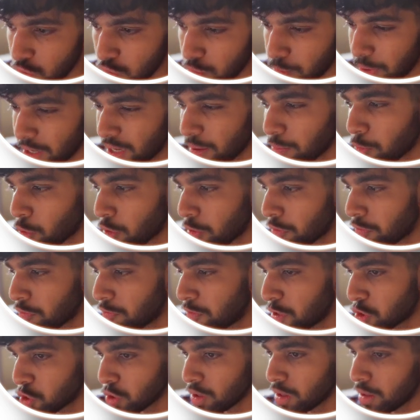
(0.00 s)
to make it more
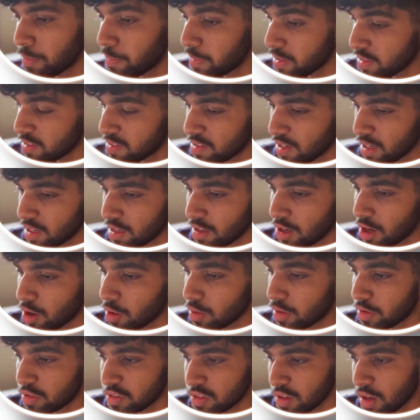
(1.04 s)
visually pleasing.
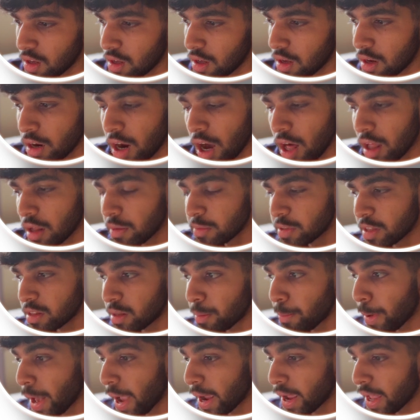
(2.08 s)
There's columns
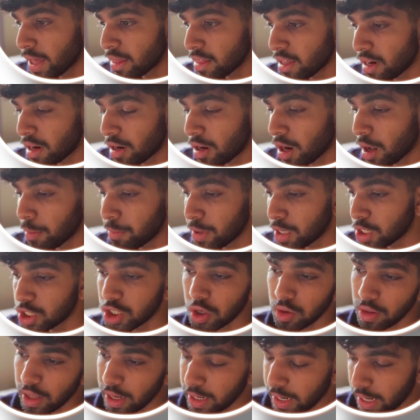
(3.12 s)
on the back end that are not
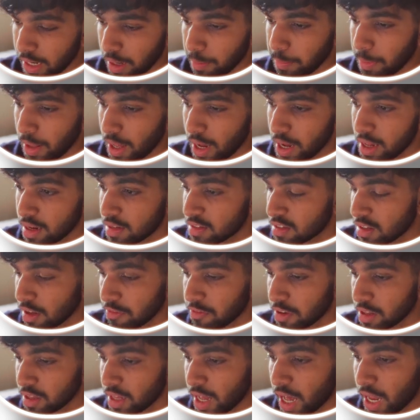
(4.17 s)
being shown, like date apply and
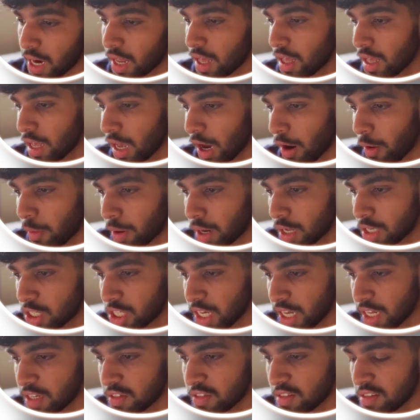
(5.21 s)
stuff like that. I want
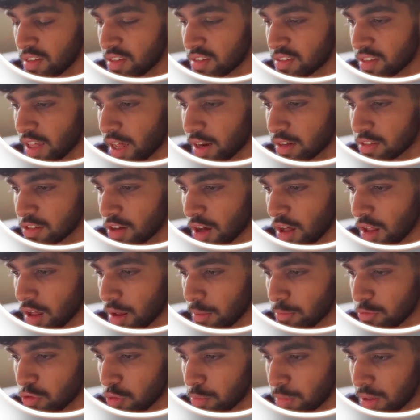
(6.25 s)
to change the status
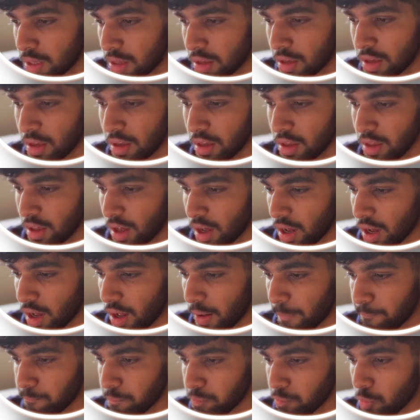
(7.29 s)
column to be
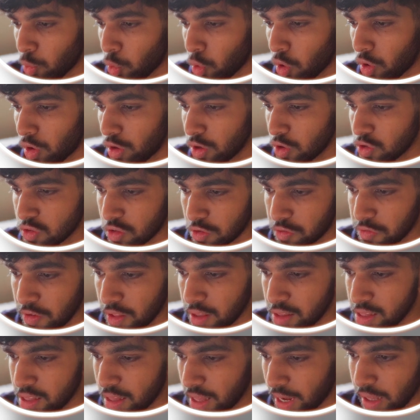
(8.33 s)
more user
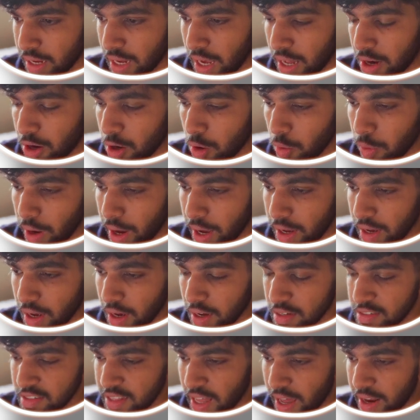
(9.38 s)
friendly. Like, I don't know
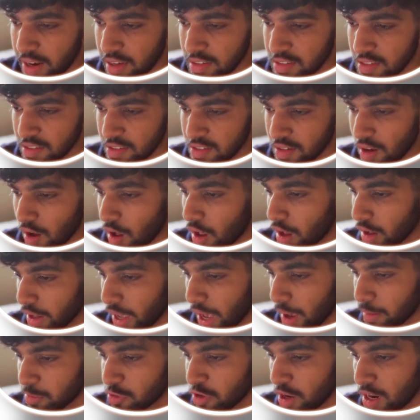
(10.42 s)
why status is
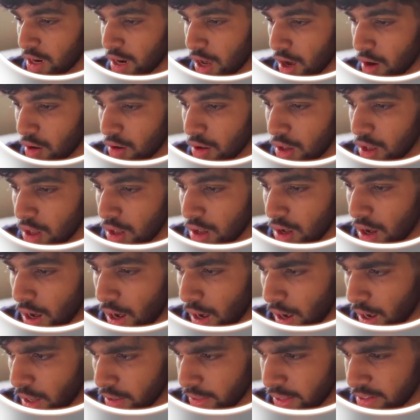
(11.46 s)
all caps right now.
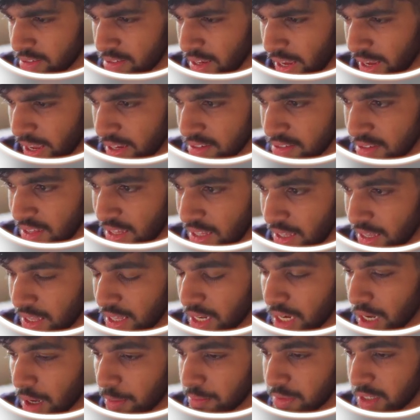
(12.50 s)
That's, I guess, the
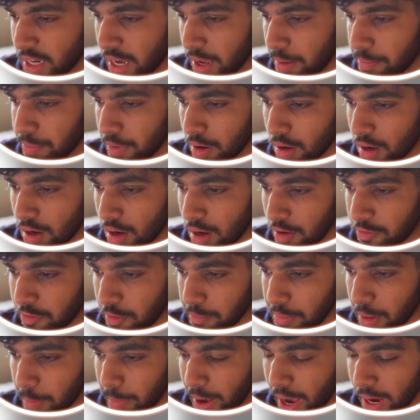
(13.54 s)
enum type
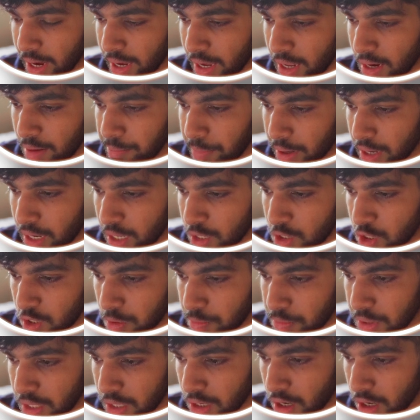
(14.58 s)
from the back end, but it should